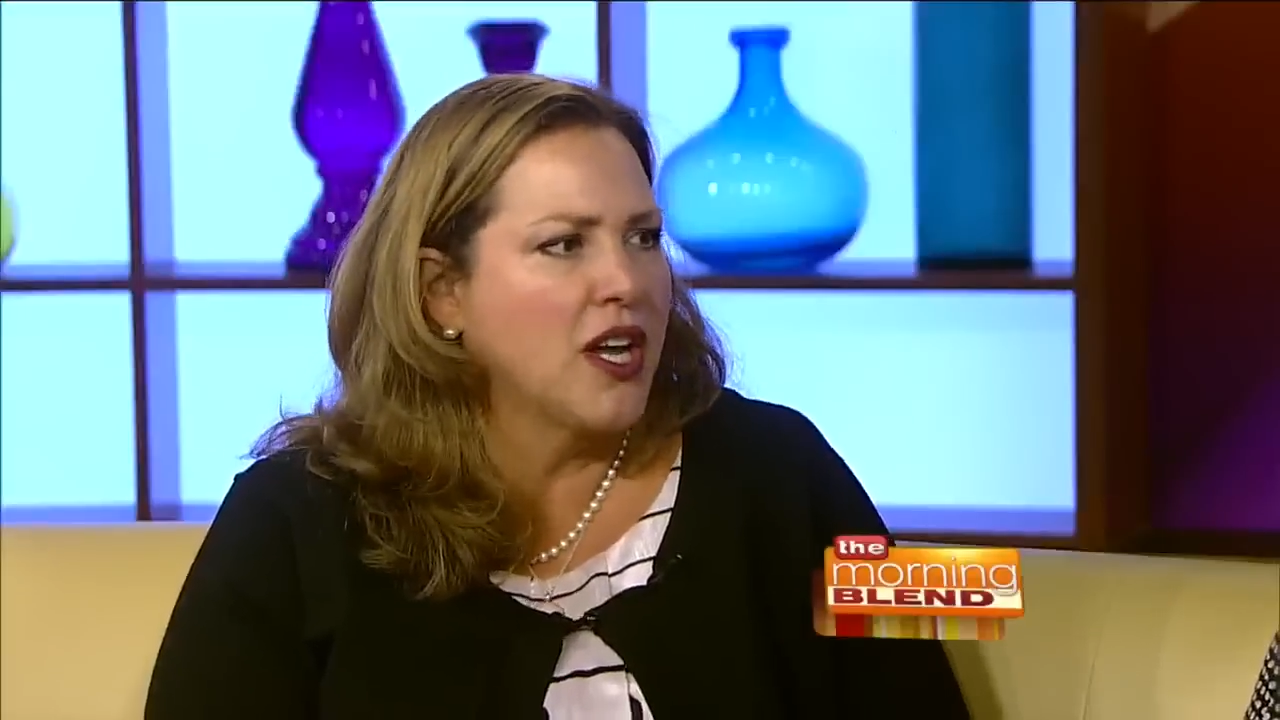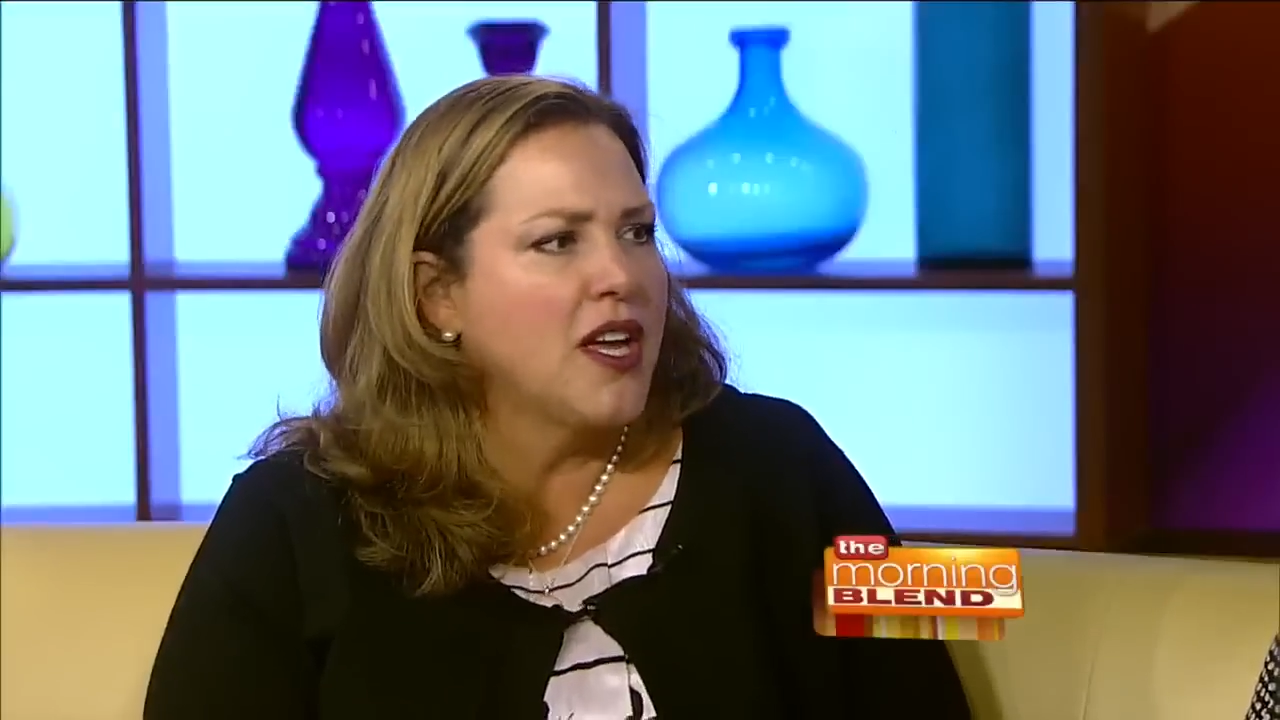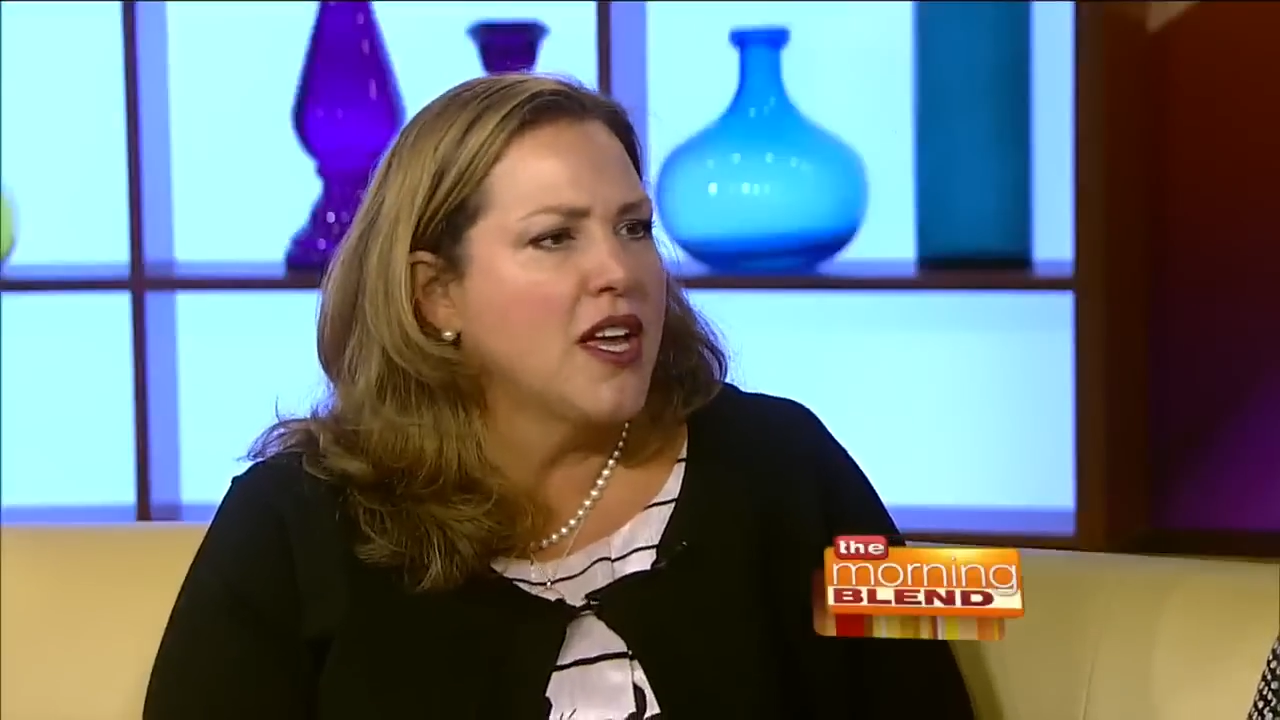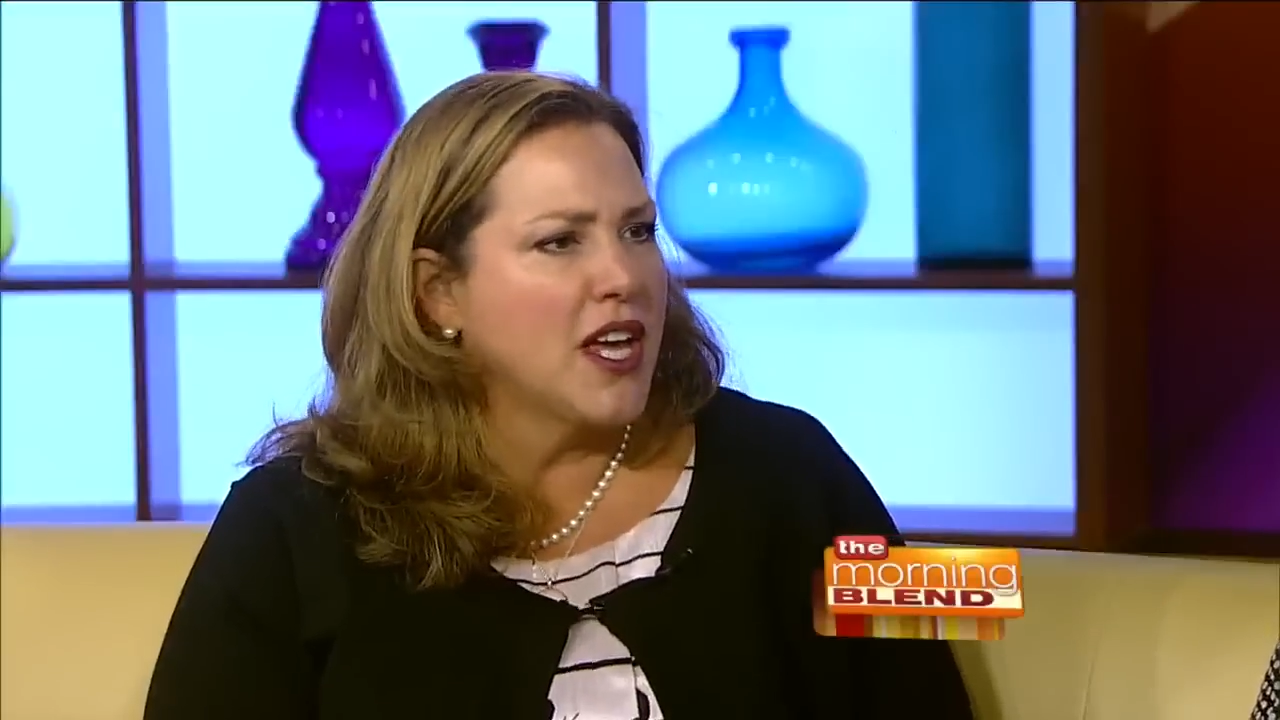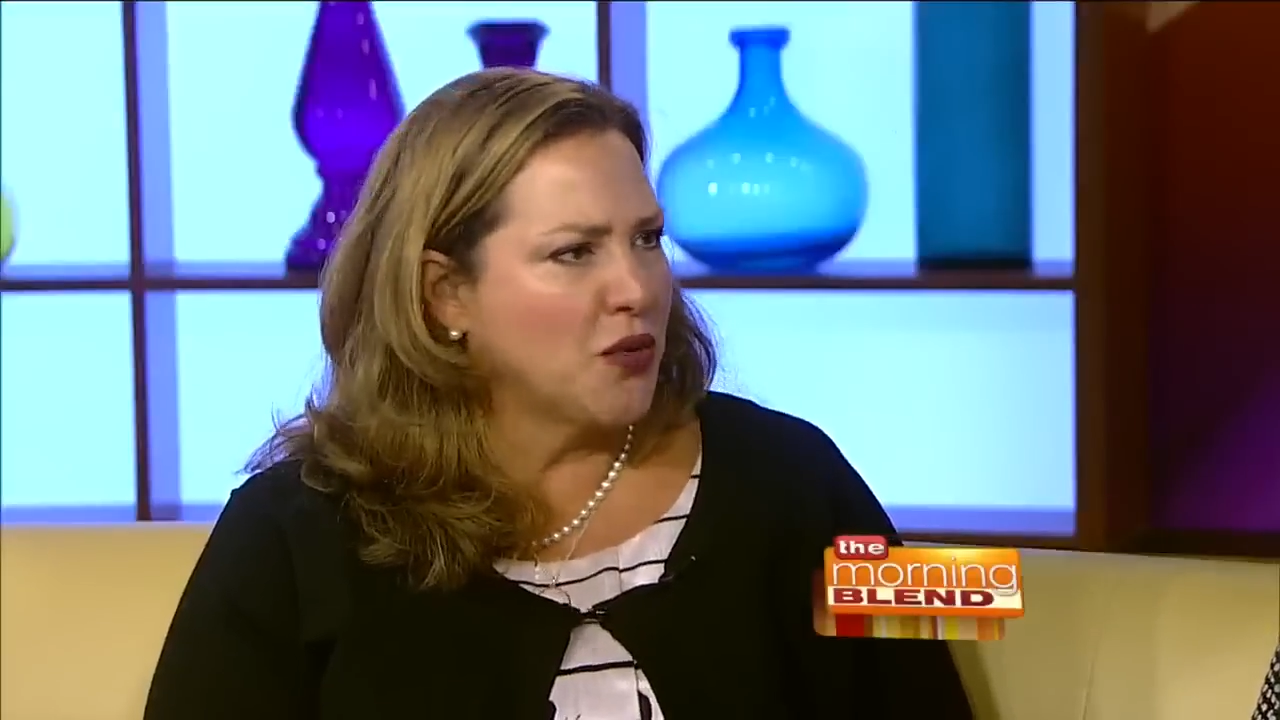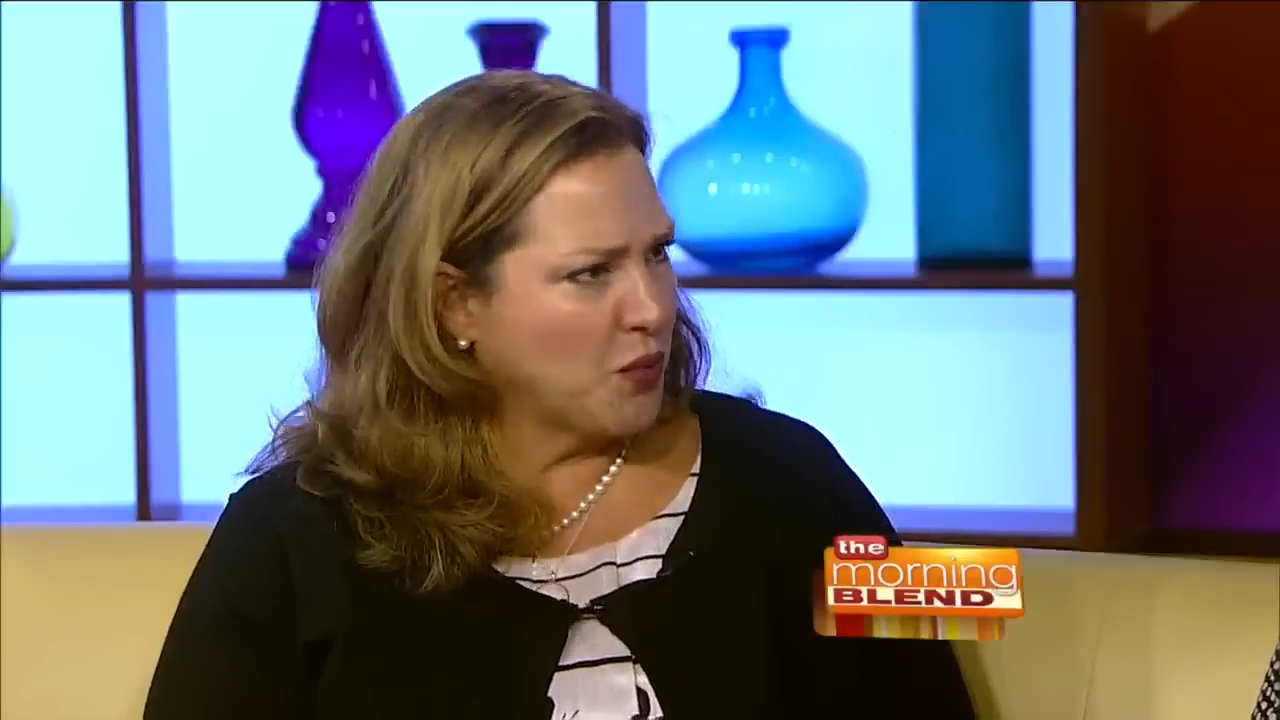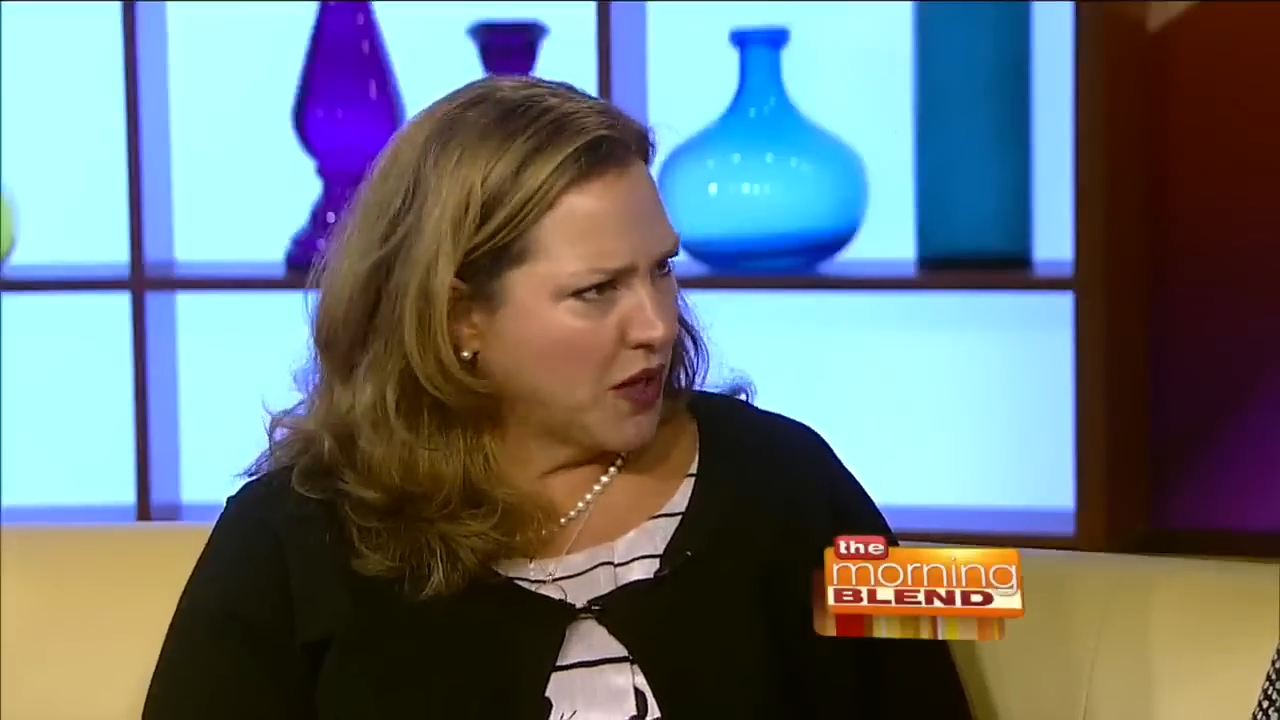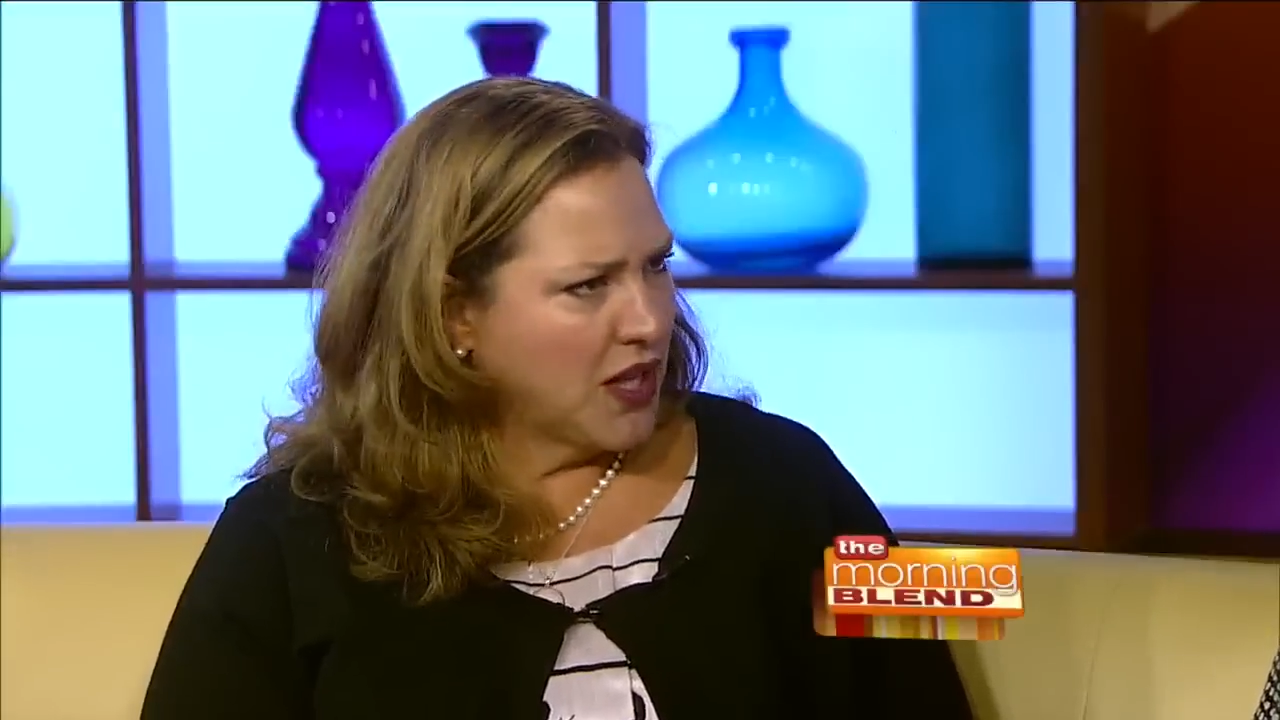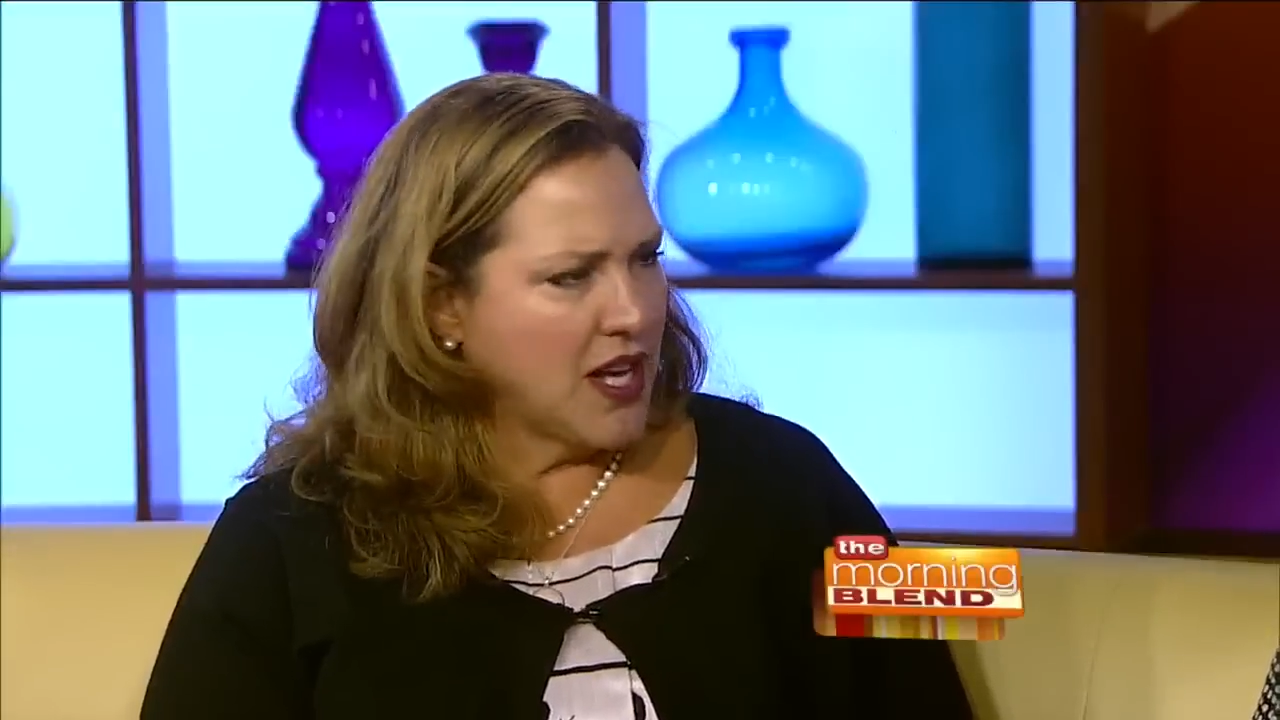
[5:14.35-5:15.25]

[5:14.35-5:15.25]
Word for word: Oh, it beautiful.